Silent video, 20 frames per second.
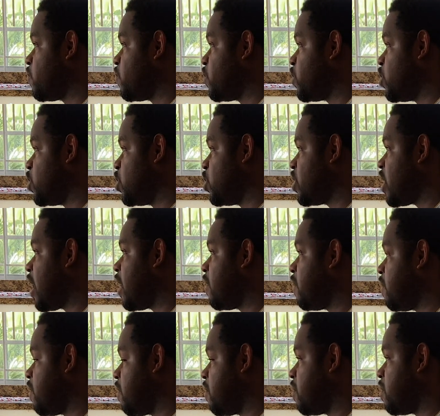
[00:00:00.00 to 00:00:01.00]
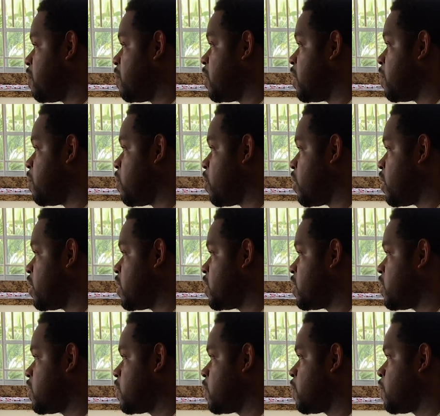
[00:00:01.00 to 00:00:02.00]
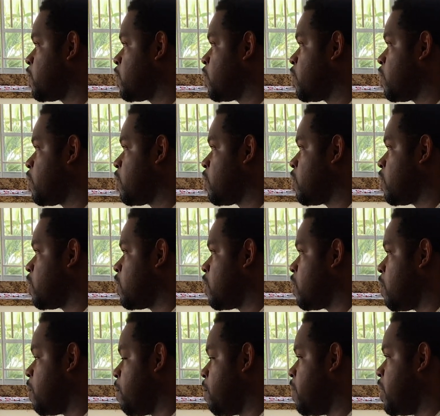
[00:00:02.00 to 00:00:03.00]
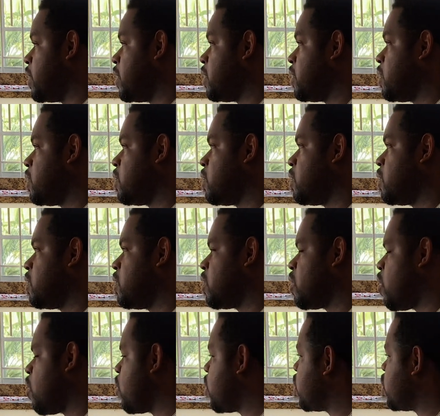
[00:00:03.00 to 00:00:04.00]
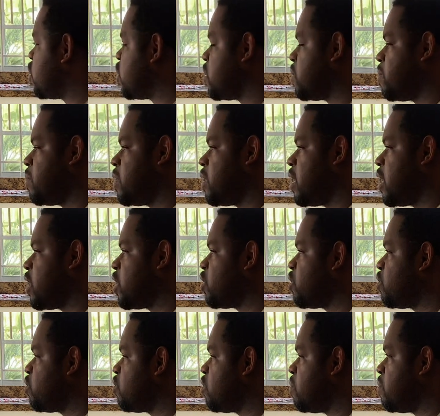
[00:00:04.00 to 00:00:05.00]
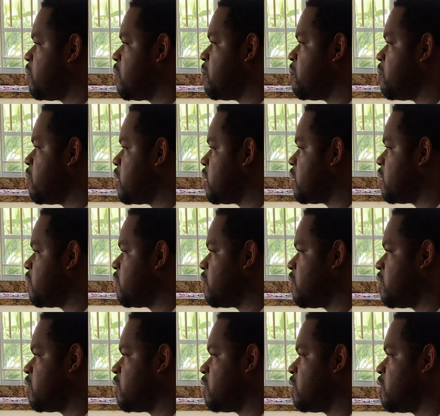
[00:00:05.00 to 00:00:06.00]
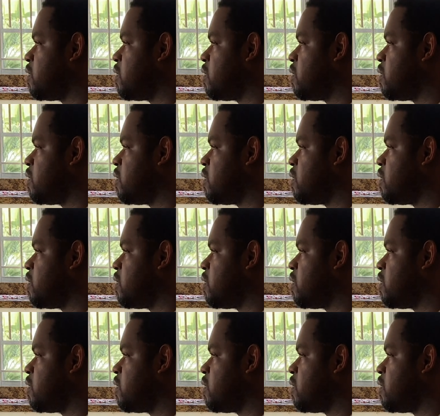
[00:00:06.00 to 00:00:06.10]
to shine favorably upon us. But God has just been extremely merciful,